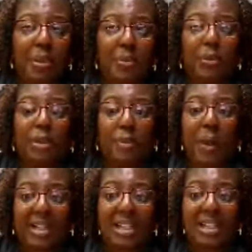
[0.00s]
people
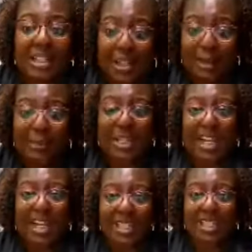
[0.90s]
go back to theater
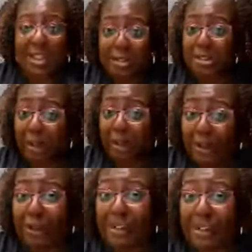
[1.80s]
because theater is
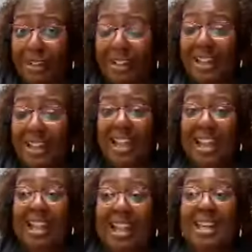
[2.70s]
hard.
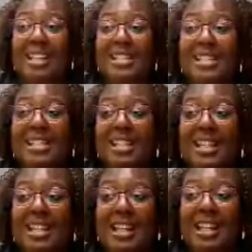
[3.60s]
And
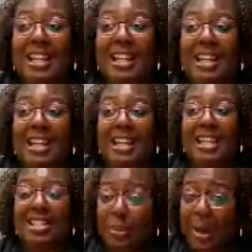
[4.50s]

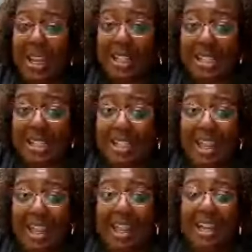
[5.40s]
it's great.
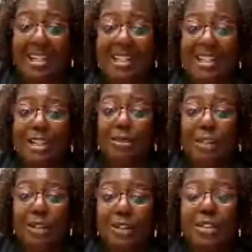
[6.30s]
And you
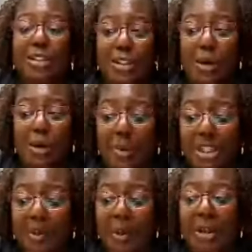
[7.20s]
learn so
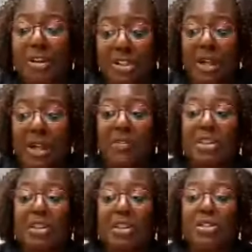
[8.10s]
much about yourself
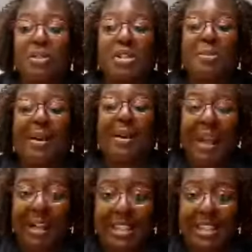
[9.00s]
and you learn so much about
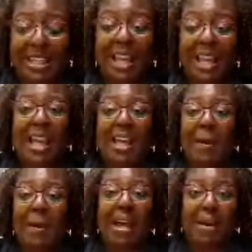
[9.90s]
acting and
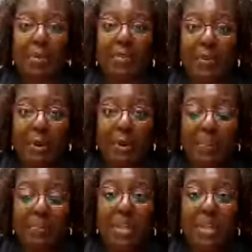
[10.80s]
about how to perform.